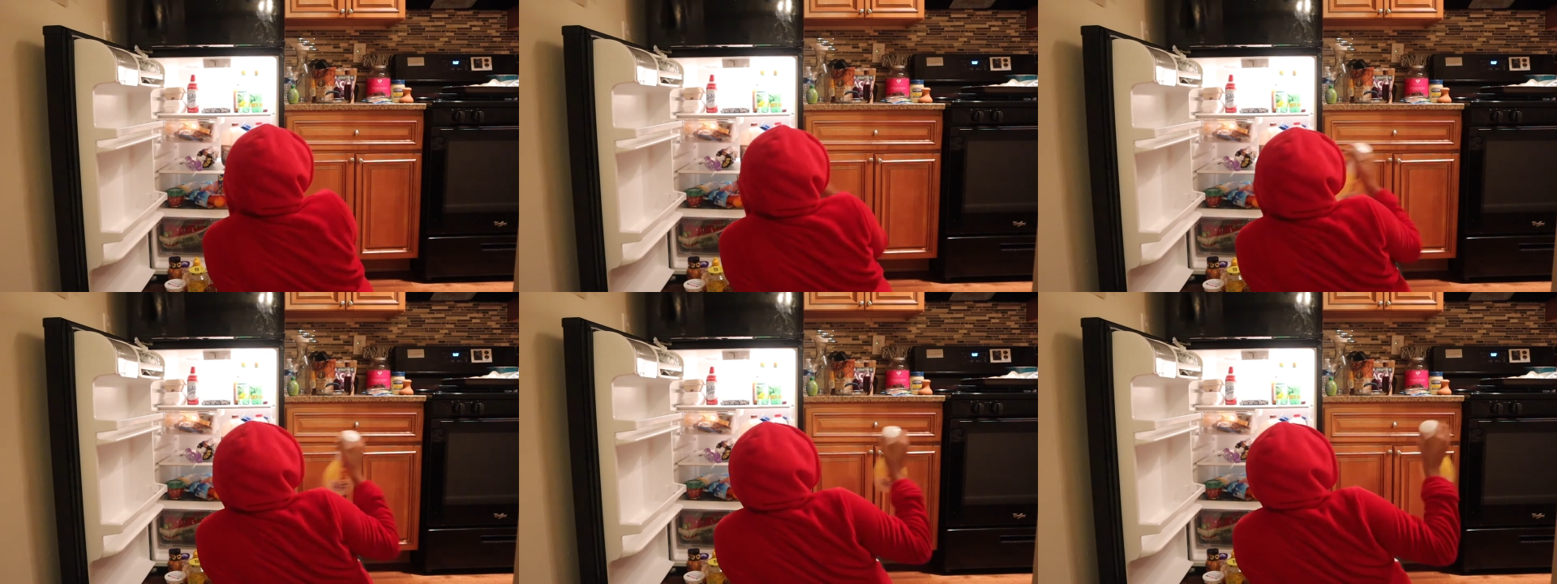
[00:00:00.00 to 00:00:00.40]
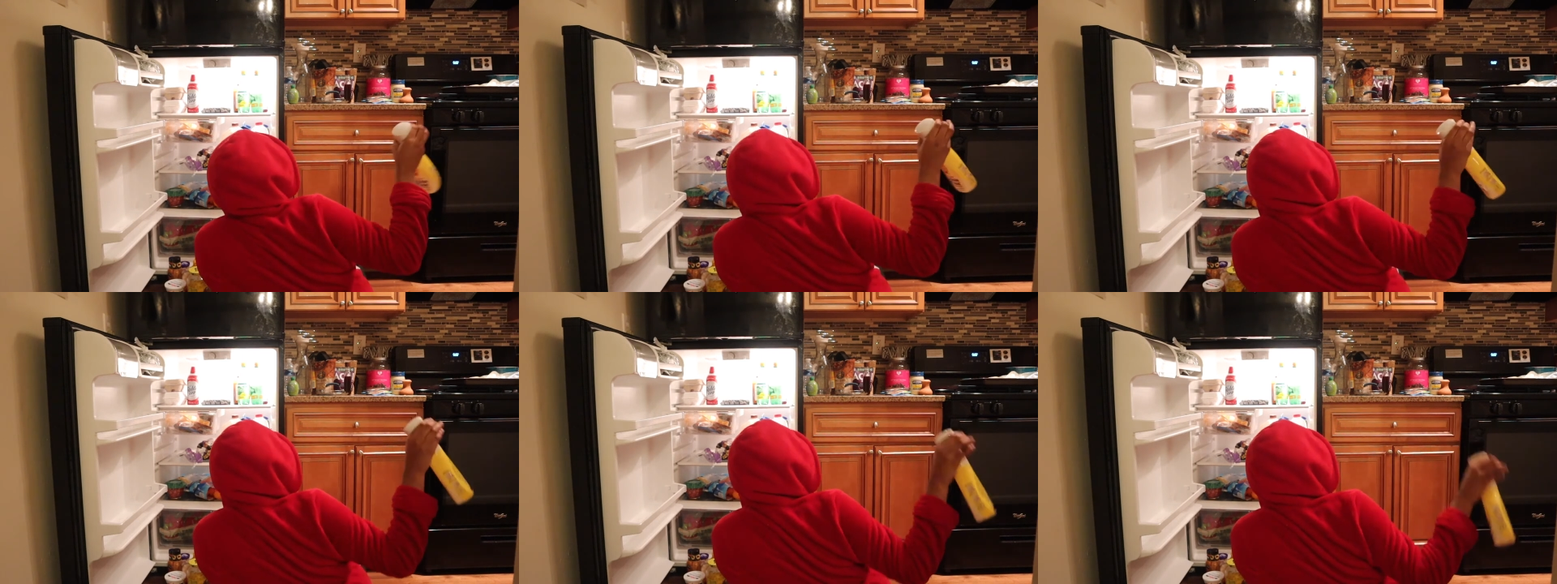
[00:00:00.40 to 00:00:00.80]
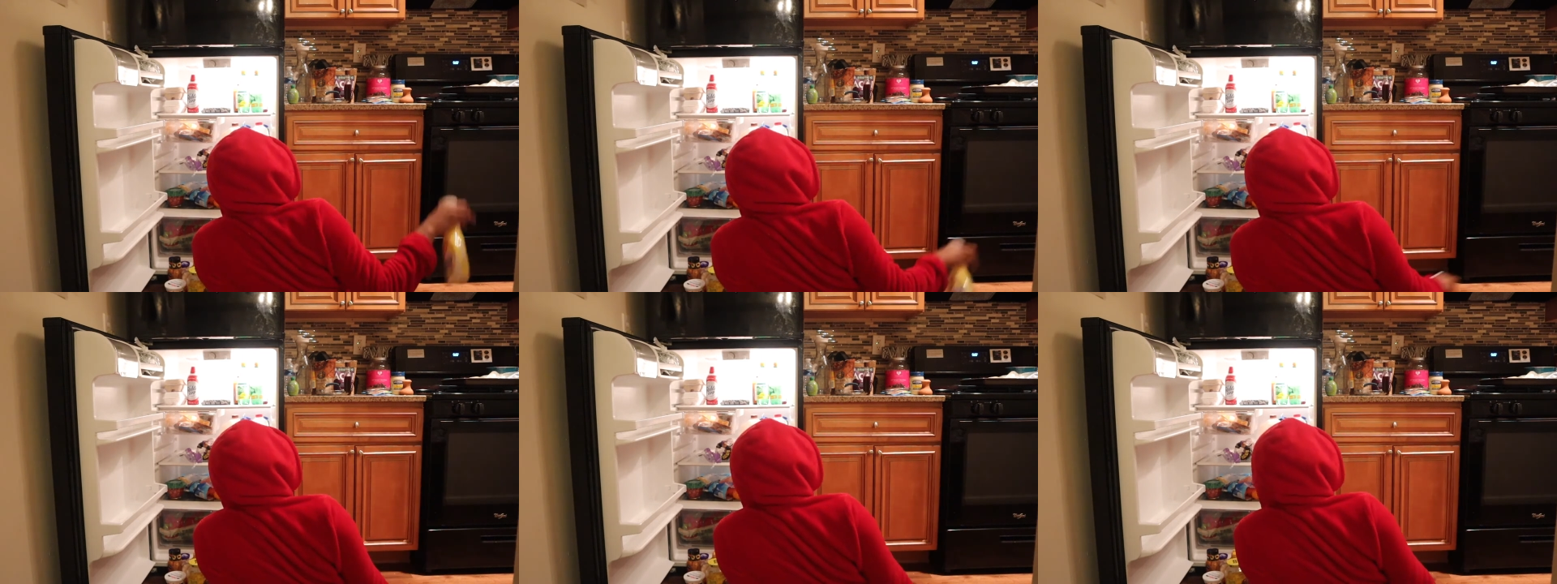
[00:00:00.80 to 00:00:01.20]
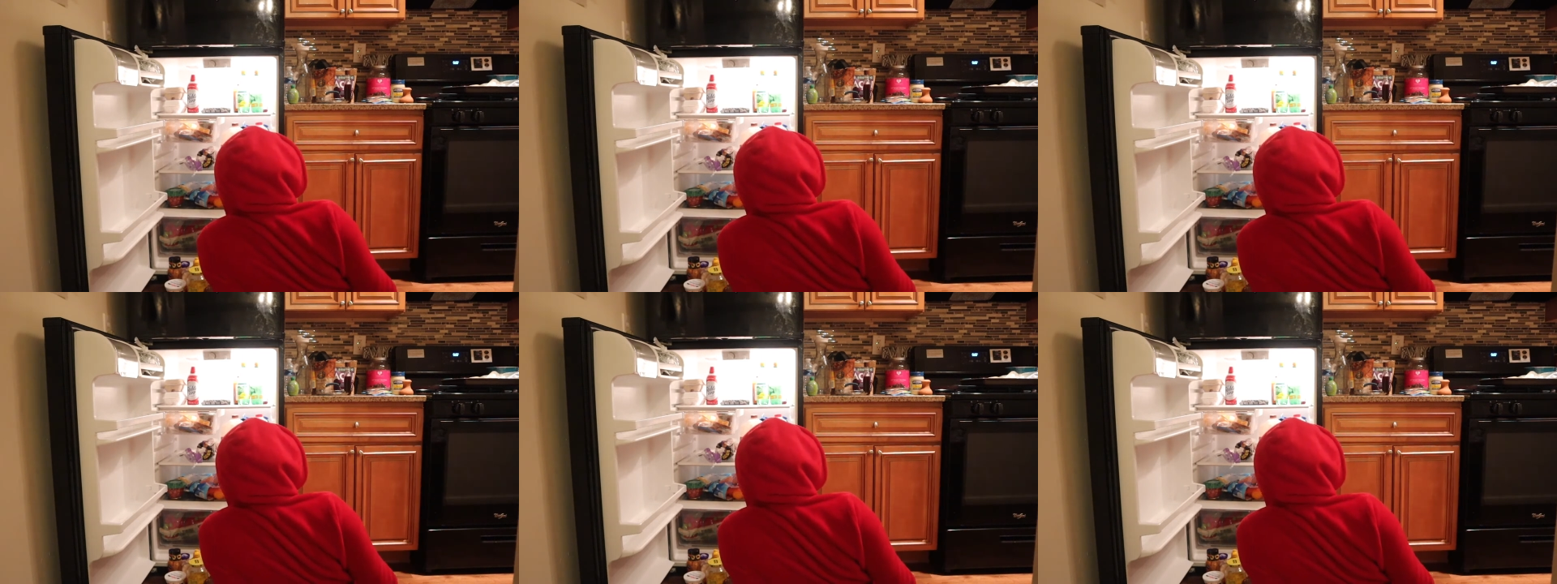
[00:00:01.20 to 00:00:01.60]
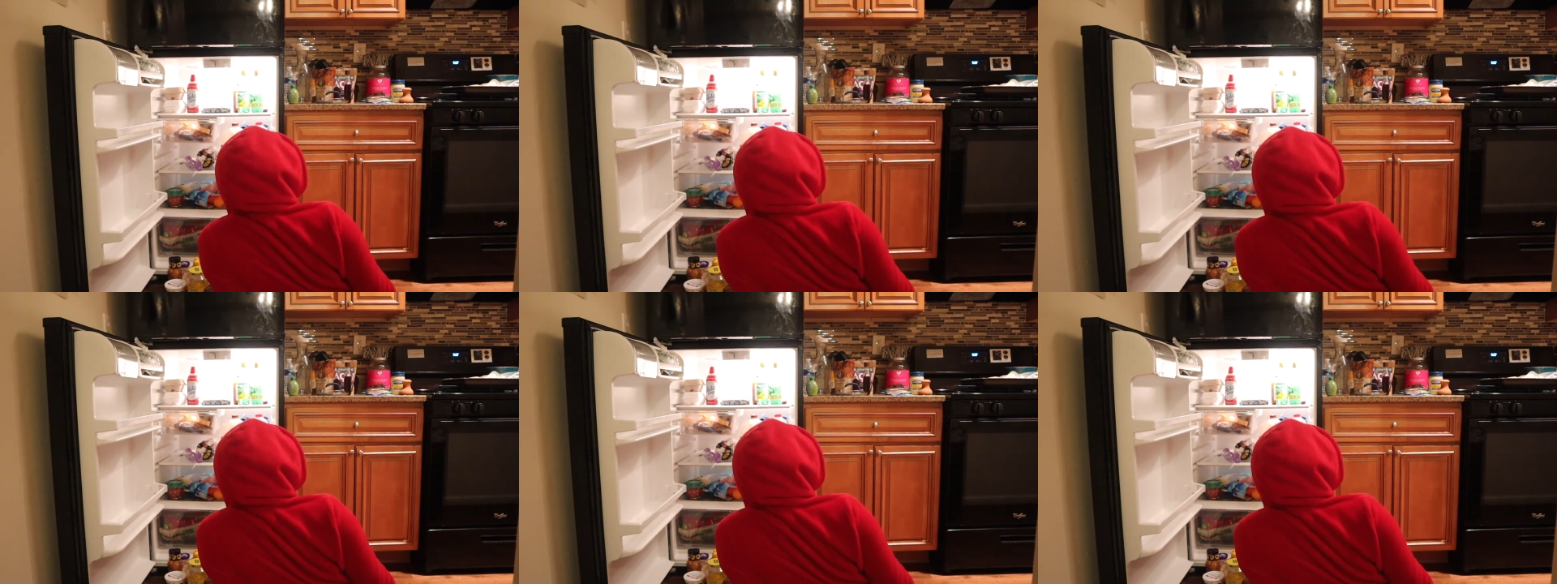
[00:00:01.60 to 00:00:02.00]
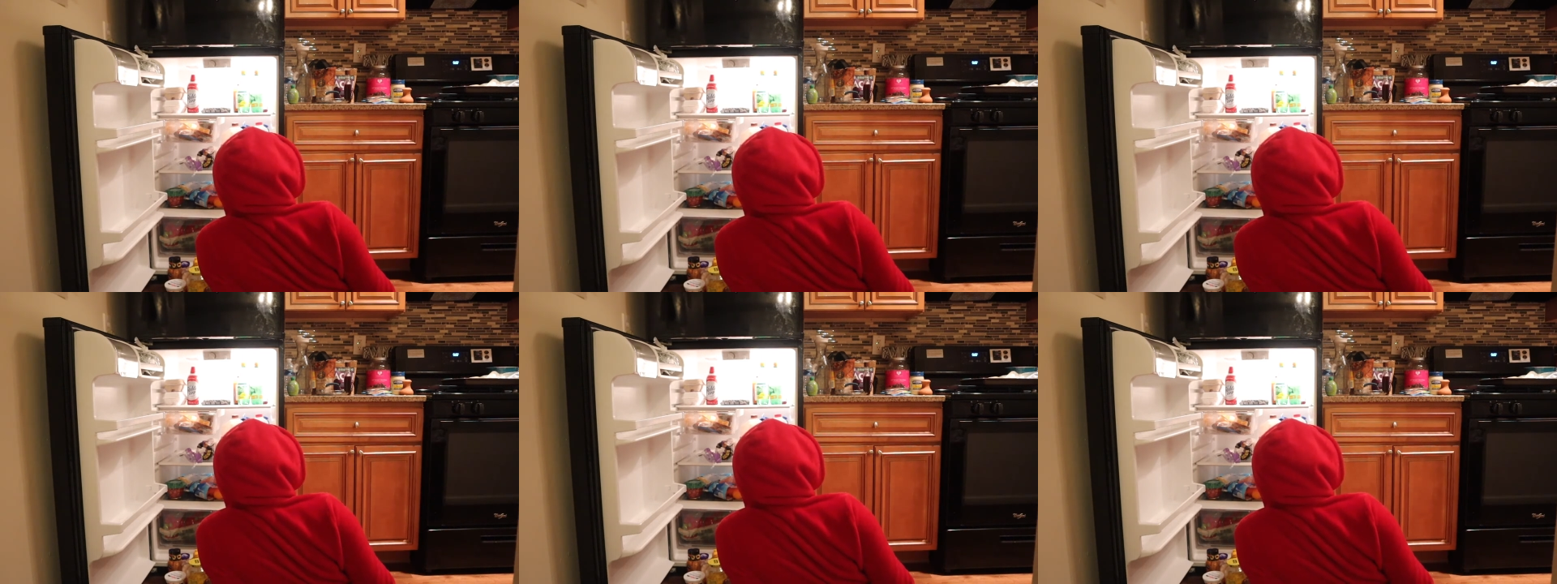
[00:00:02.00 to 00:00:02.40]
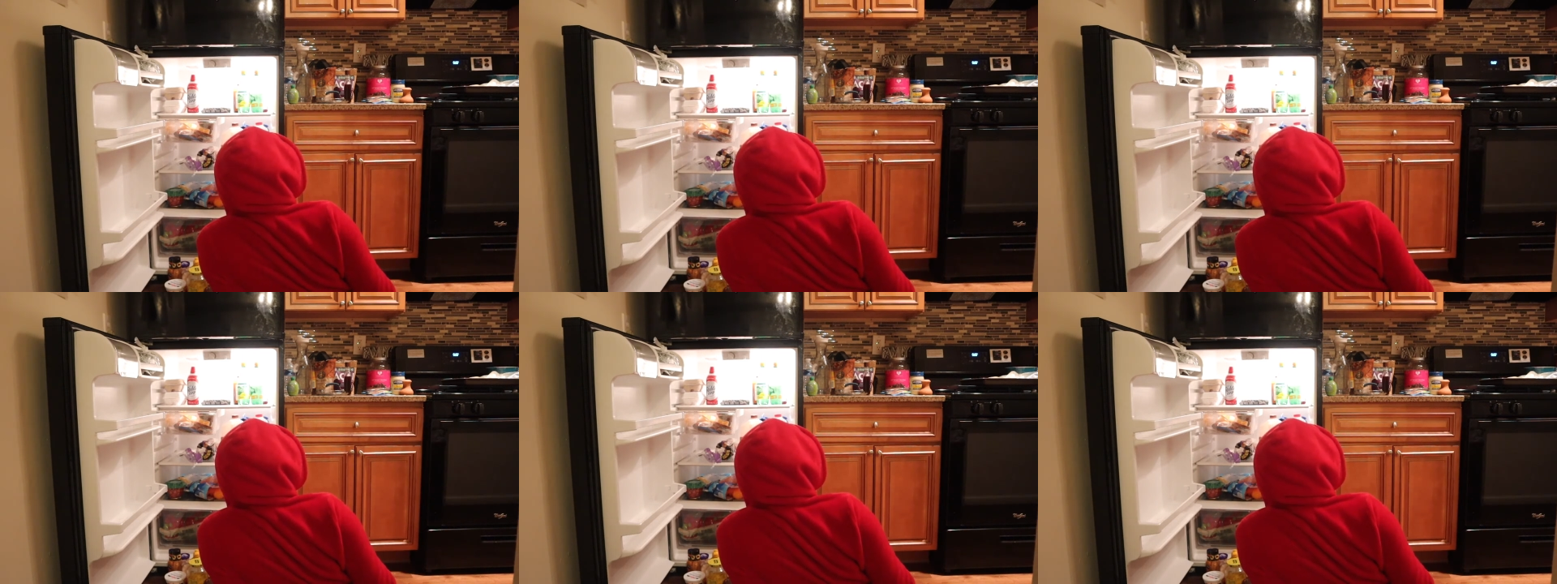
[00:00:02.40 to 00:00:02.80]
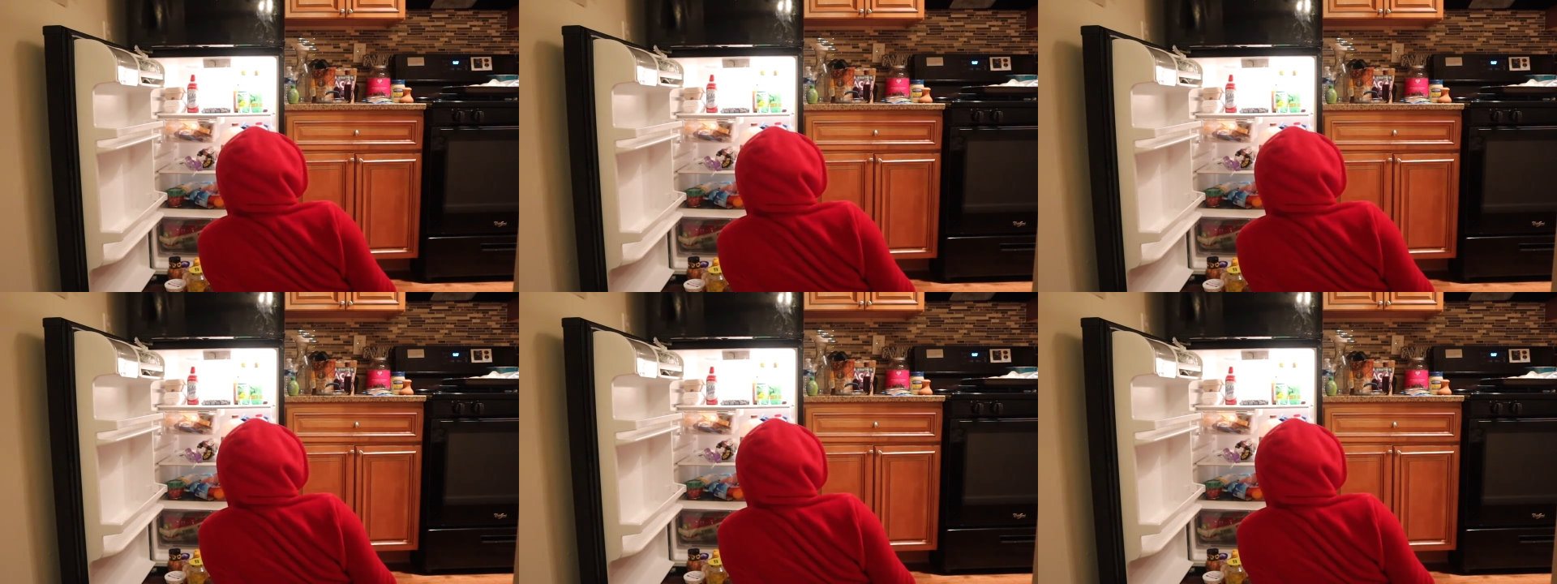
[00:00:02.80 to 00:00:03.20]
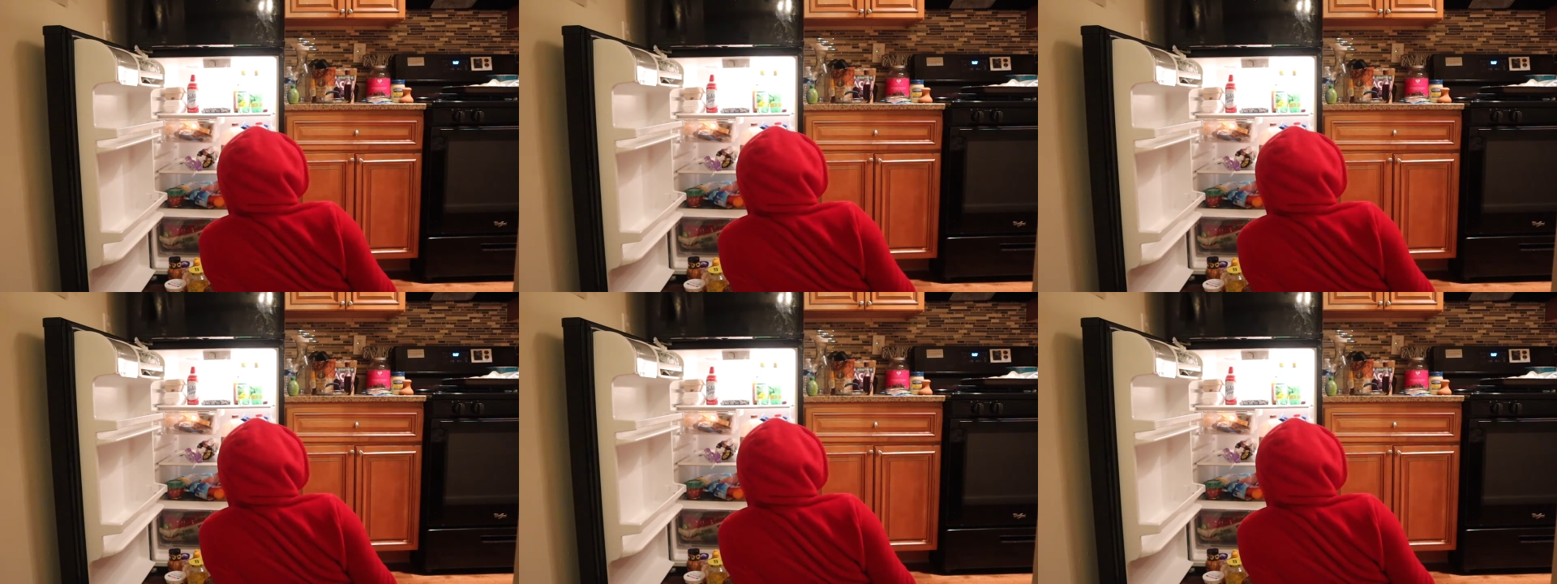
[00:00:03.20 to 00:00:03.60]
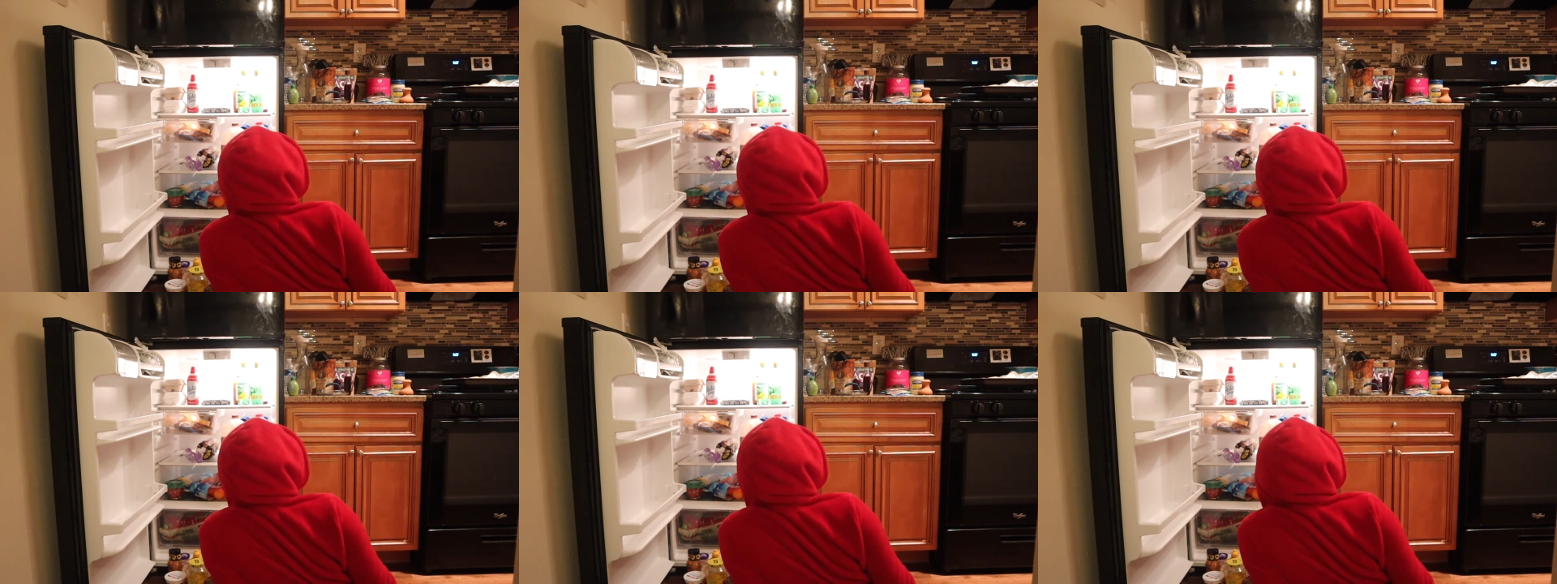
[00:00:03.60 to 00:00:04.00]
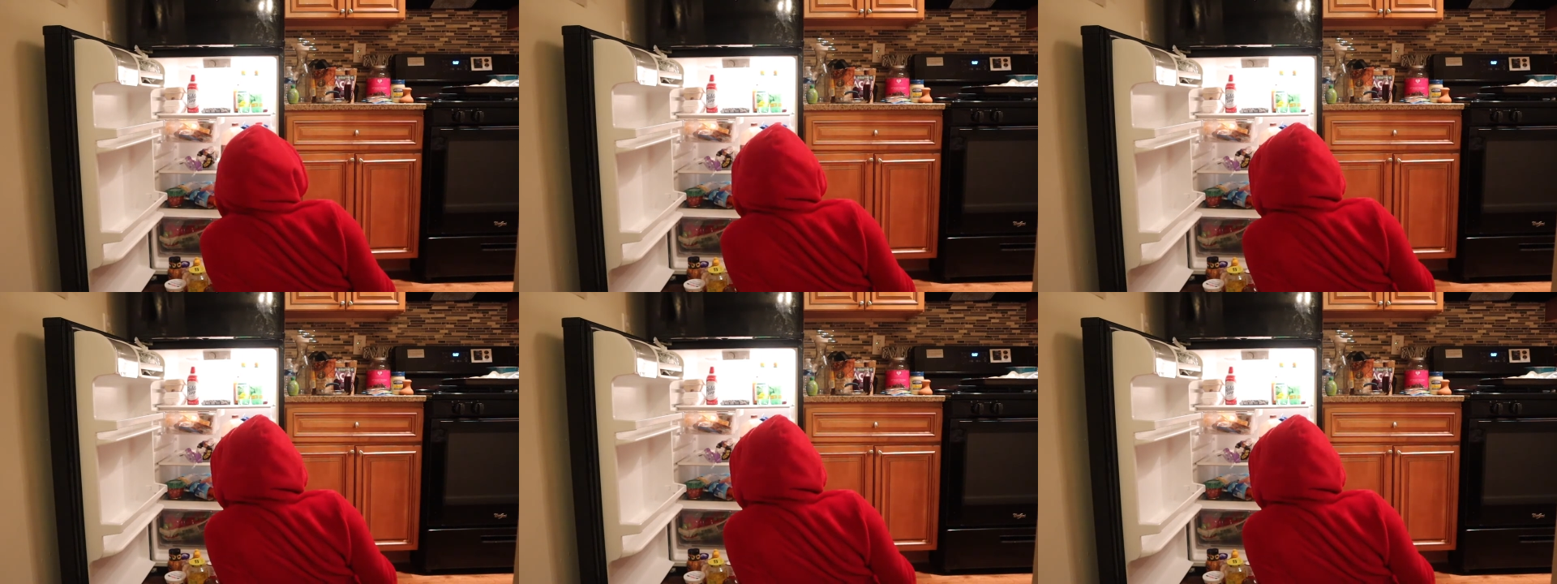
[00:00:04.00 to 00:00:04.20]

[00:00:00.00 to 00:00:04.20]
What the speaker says: No face is visible, so there are no lips to read.